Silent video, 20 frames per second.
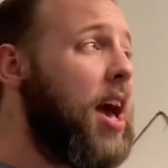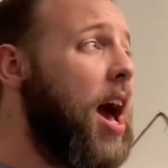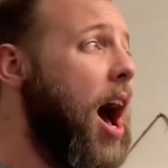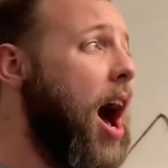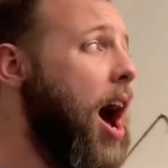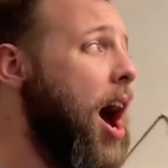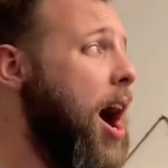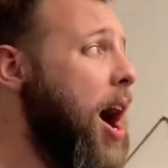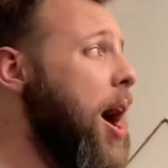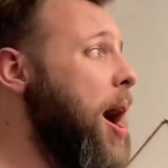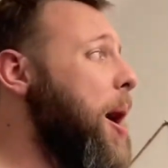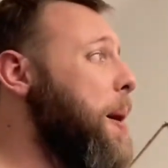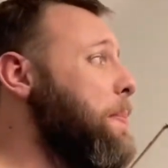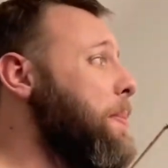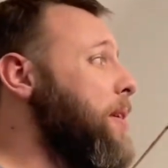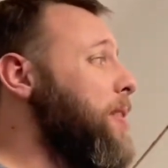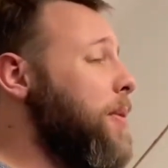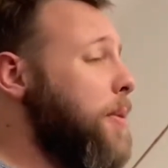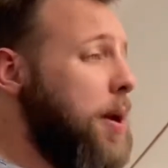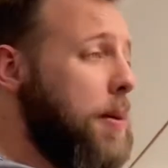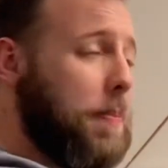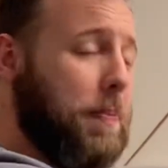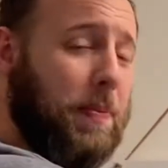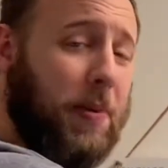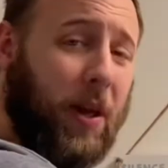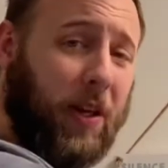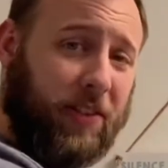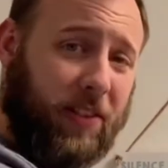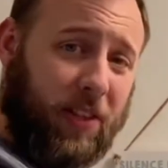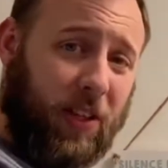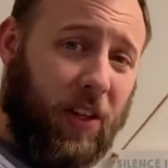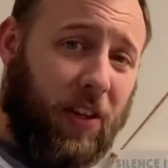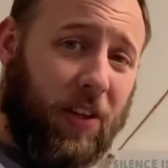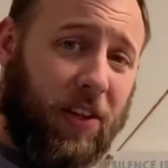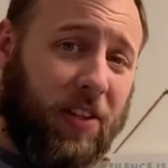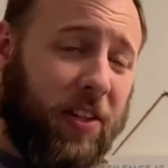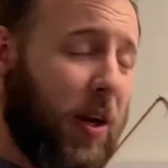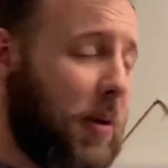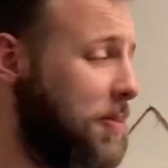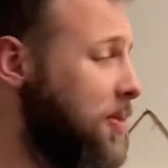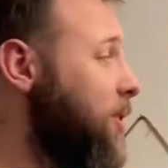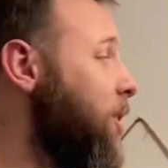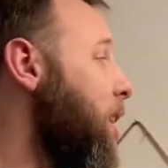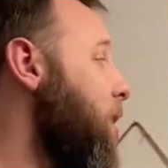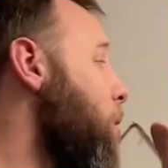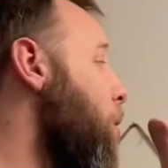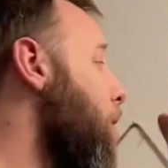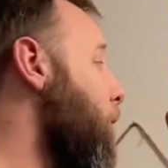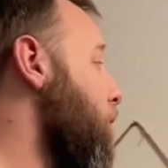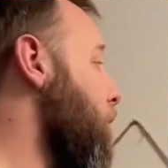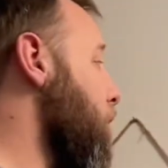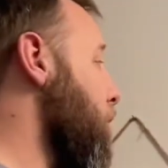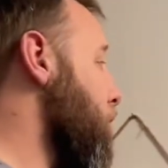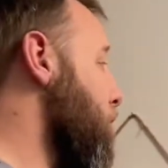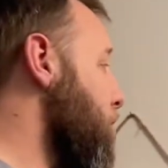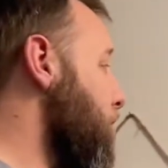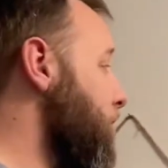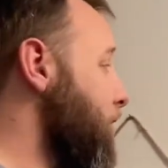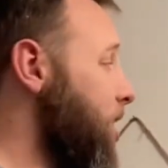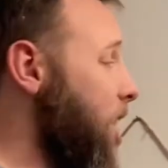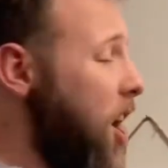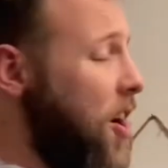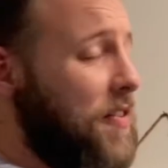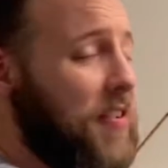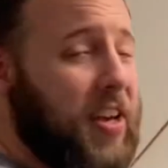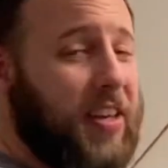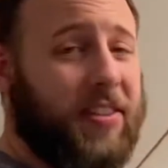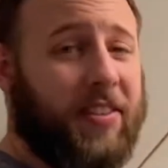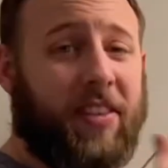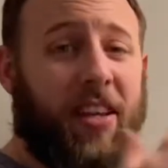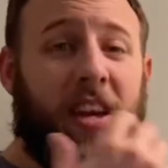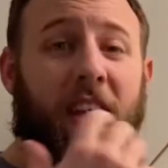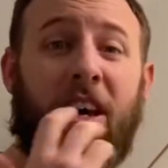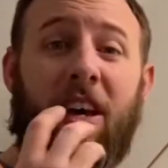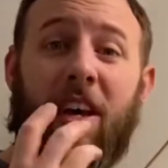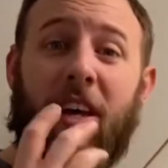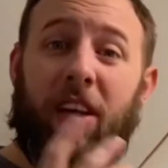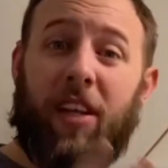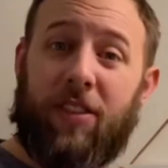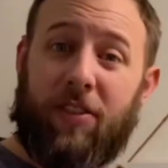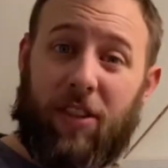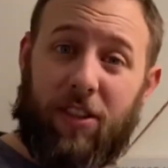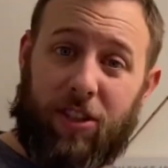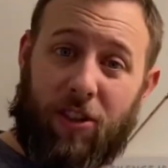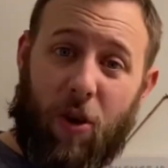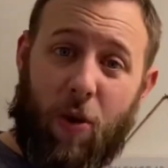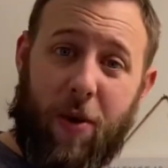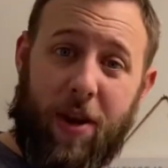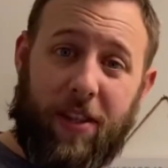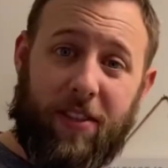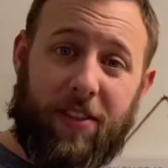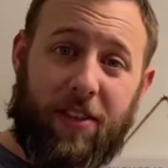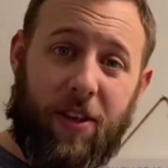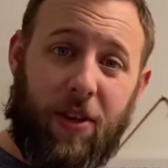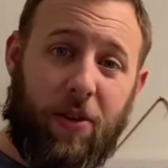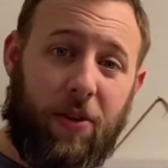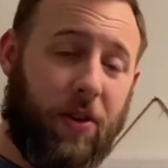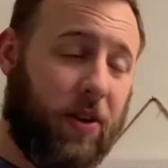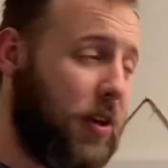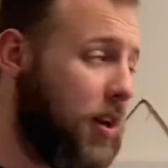and then we plastered on the top, so I know I've got a good surface to screw into.